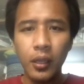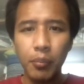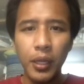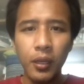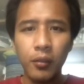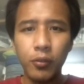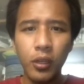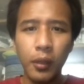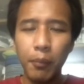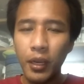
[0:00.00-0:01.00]
a
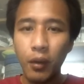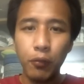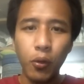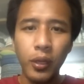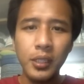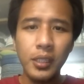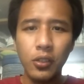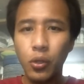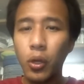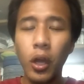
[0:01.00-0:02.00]
bit unfocused
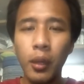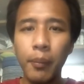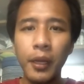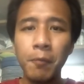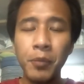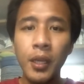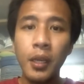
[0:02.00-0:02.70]
and drawn on a bit.